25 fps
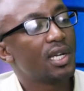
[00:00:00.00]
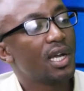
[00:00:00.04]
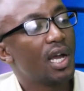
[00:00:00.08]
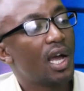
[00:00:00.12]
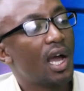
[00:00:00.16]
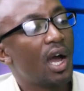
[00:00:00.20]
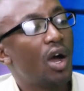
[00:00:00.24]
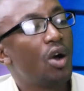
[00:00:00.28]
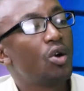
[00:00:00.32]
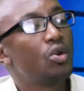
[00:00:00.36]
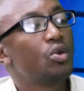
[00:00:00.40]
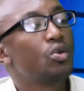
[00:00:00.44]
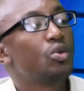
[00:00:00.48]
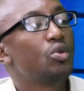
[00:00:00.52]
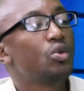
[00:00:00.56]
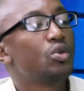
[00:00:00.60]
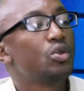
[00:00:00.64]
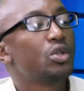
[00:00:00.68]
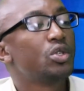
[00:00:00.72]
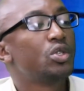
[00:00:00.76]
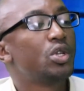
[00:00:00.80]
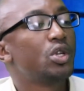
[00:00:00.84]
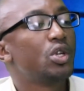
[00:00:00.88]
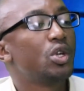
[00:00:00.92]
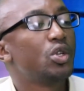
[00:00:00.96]
how
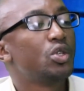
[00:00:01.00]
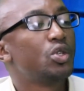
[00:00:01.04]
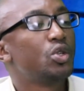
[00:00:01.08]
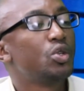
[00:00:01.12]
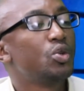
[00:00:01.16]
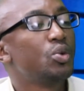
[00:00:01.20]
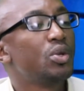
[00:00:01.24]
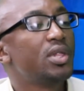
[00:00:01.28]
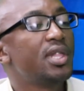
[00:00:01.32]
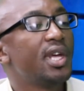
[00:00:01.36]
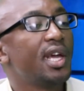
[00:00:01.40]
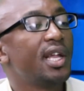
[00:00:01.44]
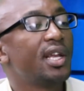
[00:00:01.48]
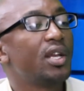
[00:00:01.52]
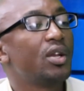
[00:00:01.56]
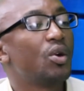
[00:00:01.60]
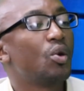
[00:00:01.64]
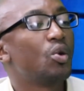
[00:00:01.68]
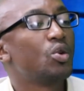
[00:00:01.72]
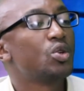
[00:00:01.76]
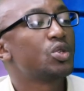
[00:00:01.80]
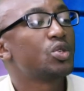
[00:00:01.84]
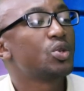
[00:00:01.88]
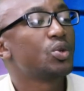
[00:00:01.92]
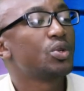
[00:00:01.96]
do you then
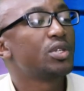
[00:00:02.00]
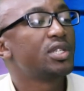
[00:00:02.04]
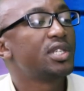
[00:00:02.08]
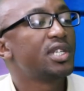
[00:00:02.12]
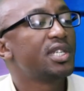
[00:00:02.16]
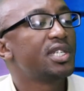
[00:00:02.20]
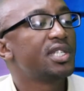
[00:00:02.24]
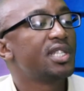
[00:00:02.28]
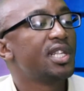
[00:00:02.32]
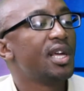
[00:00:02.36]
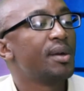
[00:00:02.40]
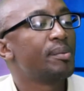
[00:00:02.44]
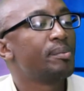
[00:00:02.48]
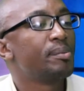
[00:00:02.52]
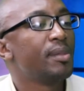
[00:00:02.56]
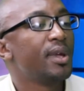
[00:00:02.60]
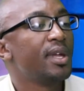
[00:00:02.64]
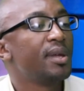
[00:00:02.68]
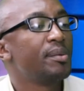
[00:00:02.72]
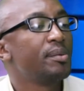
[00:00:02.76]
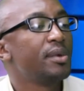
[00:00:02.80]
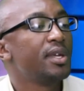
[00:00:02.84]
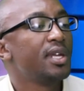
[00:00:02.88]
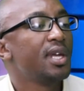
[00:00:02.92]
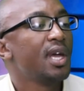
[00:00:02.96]
also teach them
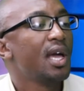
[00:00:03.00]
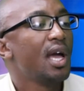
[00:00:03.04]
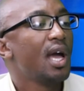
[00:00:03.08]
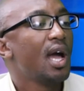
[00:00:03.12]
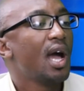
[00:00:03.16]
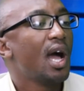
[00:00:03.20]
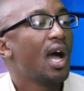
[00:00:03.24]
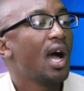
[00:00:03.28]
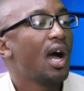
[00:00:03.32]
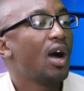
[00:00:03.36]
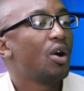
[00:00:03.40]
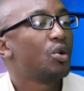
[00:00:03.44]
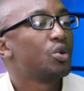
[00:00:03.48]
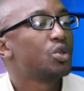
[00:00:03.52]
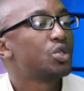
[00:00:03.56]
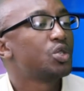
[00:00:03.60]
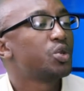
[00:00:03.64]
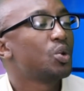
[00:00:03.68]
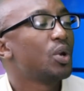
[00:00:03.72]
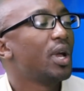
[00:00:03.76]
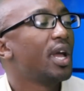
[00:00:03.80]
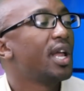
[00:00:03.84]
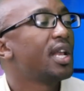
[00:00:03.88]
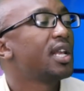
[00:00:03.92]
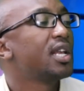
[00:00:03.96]
maybe how
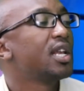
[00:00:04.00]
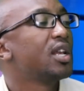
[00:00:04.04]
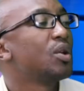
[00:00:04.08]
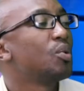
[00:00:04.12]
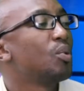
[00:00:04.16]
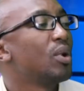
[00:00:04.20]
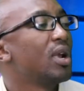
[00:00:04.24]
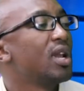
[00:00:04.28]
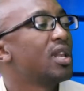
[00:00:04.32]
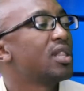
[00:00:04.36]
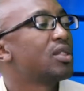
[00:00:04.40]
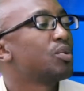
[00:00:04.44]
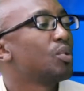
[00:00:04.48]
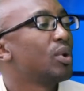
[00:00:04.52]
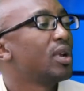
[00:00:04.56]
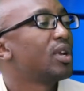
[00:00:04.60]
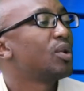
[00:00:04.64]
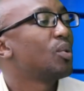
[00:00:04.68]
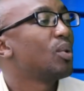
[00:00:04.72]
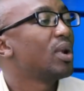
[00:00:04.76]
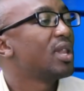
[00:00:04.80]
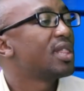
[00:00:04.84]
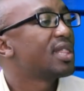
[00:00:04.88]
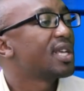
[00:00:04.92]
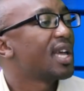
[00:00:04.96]
to handle wealth
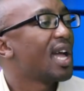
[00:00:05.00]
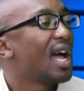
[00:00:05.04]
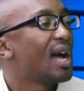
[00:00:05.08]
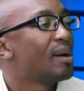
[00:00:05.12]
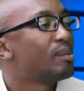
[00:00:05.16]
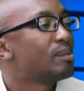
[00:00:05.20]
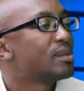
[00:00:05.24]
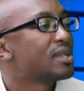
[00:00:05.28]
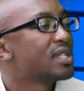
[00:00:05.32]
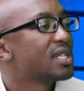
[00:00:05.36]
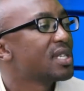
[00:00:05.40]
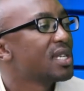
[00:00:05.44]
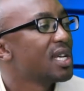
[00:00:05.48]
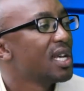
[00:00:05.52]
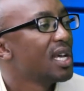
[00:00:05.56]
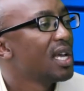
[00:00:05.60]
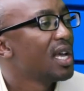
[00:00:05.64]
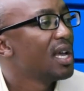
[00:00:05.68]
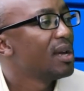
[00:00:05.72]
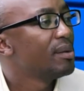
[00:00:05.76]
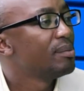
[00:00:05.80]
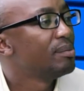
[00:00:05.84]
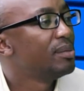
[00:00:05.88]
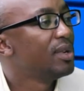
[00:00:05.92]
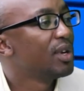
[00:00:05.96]
when wealth comes?
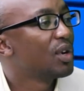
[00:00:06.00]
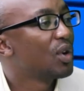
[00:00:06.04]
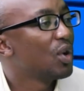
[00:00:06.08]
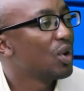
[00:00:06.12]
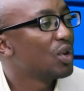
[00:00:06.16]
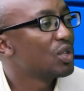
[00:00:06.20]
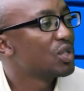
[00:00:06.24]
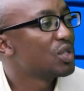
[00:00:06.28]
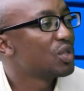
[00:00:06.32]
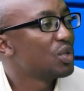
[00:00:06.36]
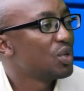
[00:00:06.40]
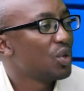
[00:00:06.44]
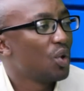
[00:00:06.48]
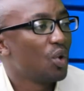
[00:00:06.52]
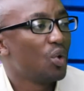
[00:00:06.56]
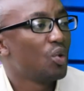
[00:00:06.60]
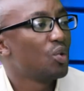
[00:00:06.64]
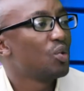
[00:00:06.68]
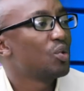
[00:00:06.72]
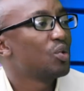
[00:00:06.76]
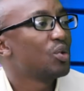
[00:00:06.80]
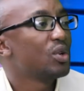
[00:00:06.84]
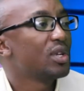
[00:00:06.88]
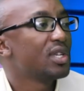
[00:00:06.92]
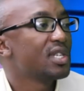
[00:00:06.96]
Because
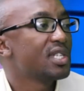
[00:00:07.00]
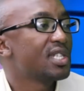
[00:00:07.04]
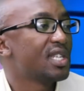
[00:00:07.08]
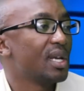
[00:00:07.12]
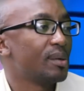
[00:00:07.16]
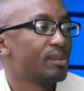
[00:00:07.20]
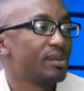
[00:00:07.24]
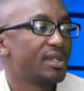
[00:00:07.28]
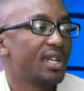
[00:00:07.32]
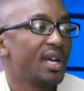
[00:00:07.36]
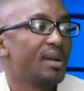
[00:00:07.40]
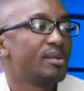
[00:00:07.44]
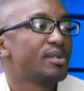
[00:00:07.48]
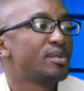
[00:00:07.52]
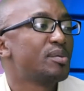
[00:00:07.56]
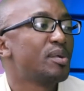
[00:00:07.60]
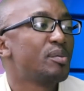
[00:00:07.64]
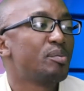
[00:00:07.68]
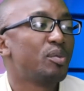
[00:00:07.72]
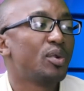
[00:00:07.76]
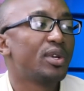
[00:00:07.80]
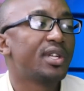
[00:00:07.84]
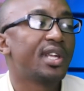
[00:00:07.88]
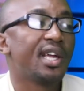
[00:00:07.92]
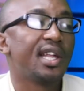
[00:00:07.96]
sometimes
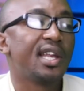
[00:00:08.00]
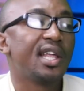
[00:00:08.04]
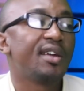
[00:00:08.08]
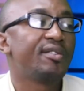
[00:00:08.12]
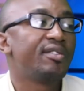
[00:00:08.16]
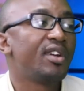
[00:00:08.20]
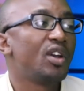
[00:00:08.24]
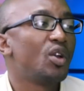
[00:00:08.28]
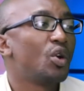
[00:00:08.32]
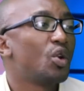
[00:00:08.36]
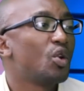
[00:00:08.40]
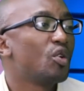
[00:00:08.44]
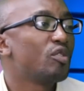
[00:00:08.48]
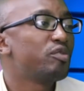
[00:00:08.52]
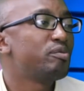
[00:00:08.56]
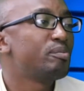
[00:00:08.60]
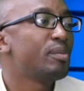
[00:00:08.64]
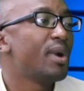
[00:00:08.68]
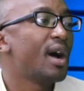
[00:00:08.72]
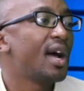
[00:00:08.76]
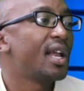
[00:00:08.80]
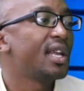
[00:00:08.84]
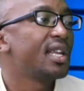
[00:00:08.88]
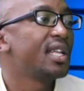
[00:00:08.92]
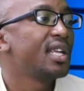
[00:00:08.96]
people can have a lot of
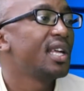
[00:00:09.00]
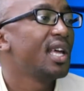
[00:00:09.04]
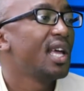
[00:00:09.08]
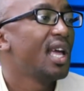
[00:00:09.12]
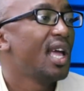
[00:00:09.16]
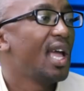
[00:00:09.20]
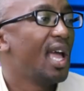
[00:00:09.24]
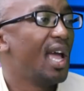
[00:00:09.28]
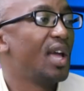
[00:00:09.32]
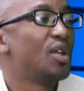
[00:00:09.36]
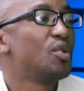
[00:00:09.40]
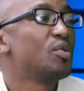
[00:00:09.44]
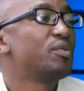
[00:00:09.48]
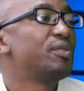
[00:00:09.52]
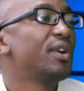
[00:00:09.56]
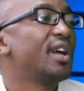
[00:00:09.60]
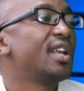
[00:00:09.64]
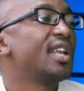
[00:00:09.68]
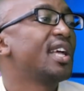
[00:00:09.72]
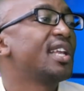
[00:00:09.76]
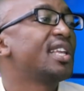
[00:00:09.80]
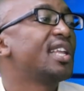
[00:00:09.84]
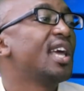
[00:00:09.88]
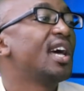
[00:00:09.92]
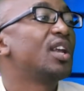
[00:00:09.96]
money and you
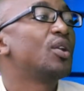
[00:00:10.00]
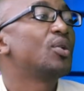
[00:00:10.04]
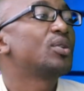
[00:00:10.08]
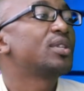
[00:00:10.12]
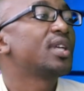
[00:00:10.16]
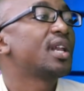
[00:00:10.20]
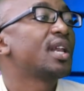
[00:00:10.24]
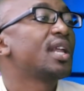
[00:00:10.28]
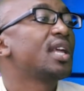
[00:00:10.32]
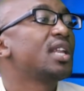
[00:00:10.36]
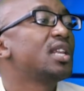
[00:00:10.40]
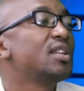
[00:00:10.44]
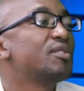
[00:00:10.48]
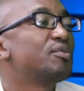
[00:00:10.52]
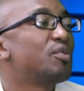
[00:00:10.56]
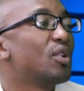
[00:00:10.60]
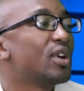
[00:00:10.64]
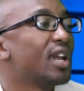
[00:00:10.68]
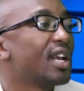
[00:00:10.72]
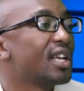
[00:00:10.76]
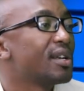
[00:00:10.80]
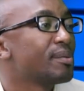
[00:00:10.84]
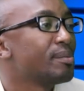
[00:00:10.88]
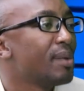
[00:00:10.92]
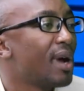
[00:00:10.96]
find that they are not ready for
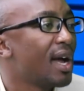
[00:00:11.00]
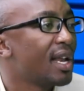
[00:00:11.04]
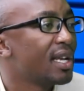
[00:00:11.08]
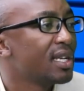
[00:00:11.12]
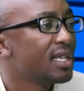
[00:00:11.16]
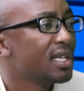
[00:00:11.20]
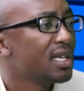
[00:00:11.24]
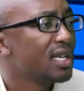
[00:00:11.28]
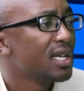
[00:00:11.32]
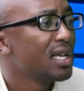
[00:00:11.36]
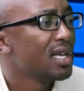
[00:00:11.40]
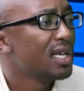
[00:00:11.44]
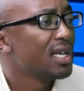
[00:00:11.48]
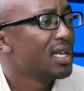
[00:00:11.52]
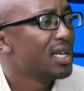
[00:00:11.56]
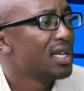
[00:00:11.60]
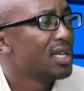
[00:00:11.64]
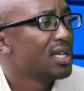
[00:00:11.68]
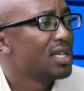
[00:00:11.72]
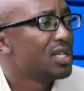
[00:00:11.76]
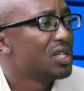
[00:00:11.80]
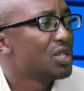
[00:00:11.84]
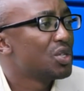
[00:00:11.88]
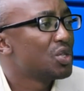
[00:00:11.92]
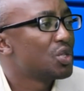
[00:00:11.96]
that money.
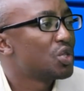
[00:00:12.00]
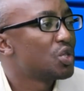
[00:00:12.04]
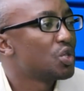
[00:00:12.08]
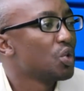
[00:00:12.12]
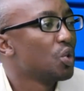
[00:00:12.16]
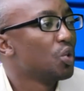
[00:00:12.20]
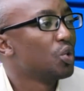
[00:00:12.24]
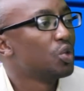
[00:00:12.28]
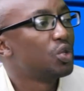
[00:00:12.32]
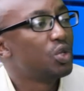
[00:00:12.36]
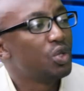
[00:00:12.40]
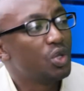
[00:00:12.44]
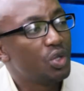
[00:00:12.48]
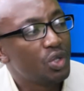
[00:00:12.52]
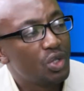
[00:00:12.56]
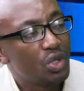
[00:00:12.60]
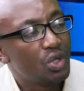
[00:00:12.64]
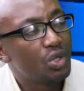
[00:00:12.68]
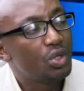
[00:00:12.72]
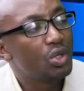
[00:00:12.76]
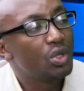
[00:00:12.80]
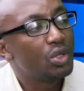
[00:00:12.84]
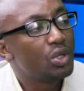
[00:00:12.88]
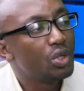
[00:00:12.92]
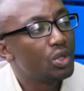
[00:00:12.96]
So do
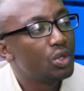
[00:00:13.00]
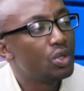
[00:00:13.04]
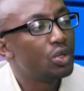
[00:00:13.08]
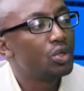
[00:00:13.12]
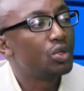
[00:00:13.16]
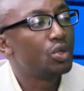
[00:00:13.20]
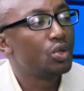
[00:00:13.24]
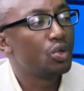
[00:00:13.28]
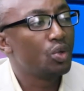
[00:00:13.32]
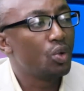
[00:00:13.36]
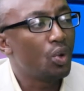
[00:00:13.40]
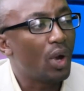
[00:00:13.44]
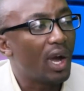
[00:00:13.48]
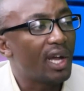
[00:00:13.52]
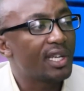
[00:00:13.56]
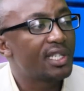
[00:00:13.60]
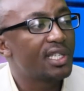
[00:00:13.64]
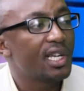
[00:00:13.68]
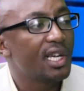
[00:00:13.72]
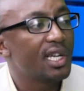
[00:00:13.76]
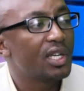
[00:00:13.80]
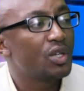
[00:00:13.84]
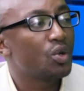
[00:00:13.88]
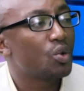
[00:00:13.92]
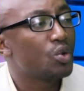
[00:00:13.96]
you
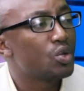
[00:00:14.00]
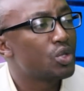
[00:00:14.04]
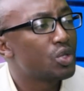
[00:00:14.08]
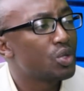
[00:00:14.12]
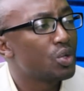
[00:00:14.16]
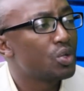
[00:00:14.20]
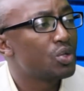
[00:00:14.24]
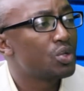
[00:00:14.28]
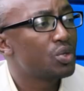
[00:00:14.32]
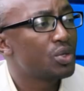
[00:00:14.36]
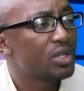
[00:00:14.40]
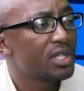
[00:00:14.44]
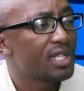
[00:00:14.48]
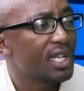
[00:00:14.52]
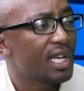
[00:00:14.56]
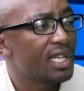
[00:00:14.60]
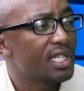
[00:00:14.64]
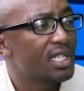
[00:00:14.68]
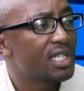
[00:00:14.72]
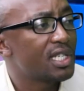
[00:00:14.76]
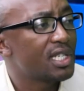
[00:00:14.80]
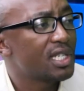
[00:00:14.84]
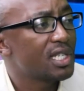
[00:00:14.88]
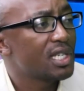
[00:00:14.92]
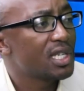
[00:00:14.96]
attend also to
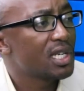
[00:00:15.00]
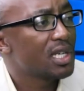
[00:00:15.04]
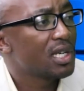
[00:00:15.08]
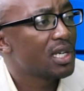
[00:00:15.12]
such?